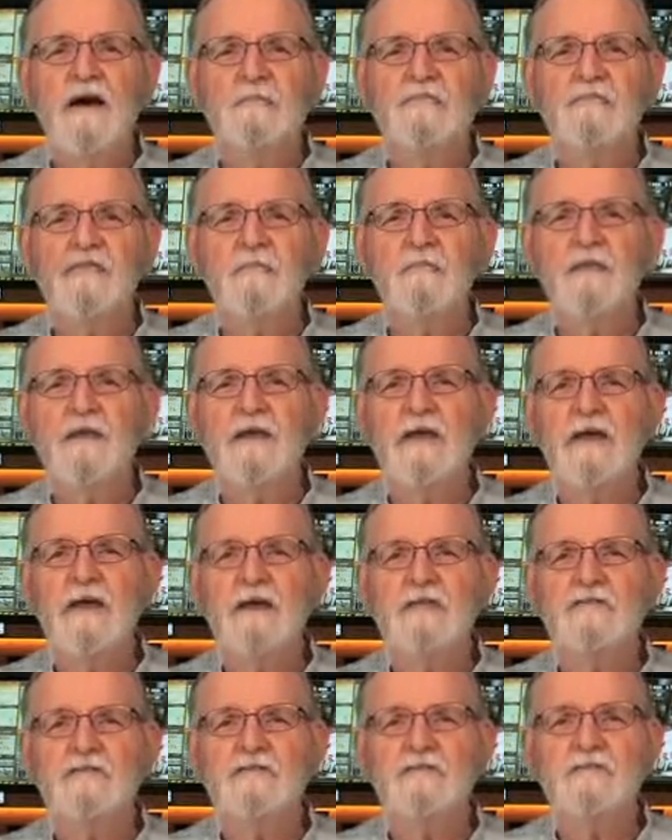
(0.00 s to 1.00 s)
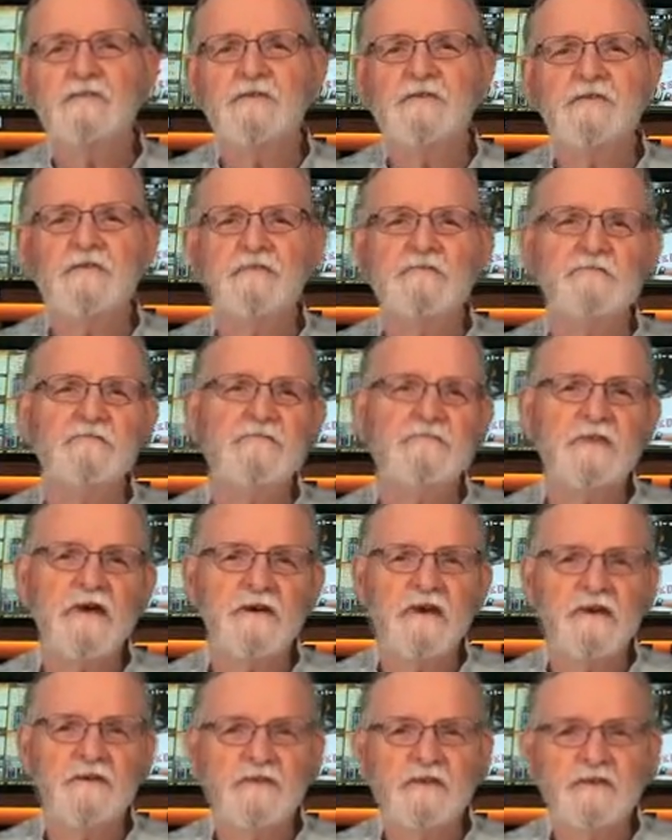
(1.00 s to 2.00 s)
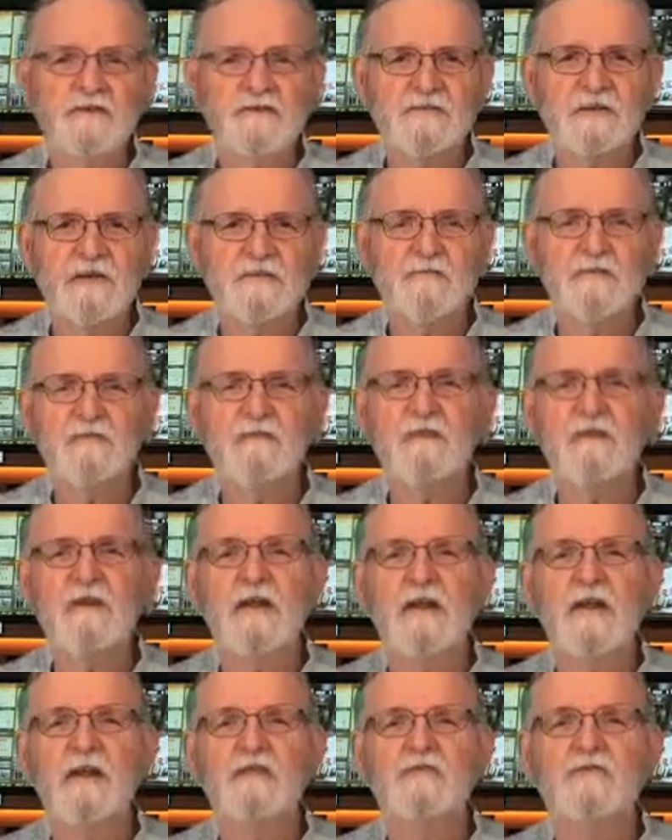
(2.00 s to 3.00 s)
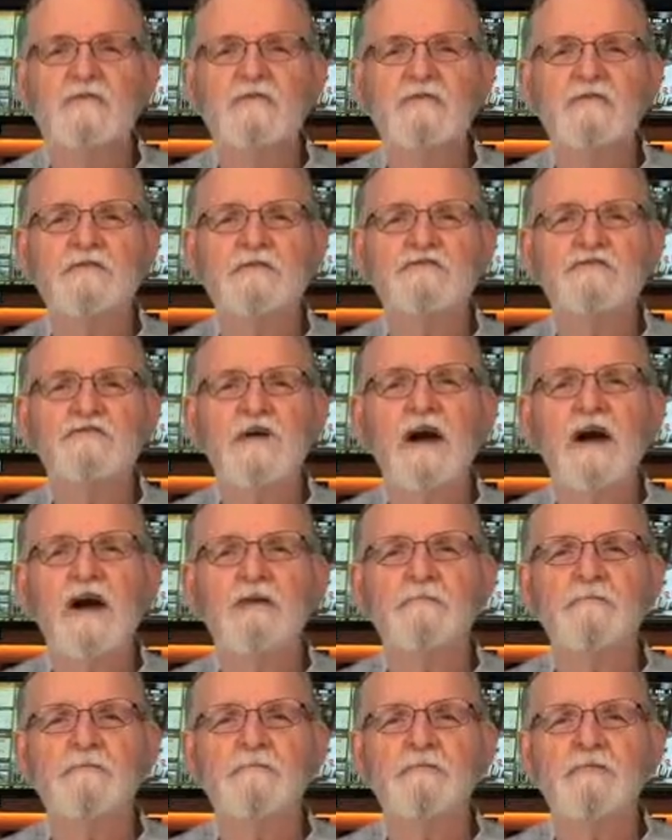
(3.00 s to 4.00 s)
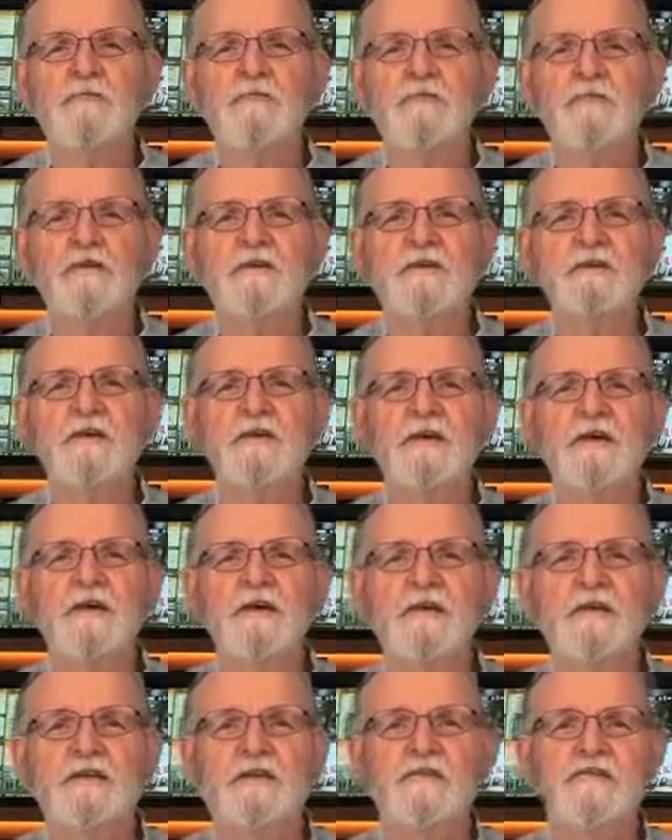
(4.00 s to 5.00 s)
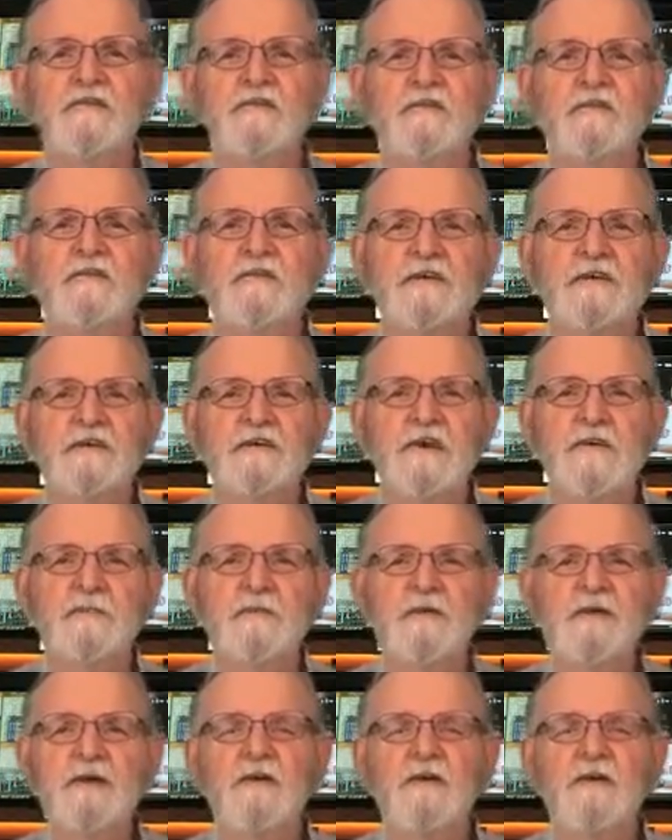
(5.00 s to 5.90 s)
somebody asked him, something related to his job and whether he deserved to keep it.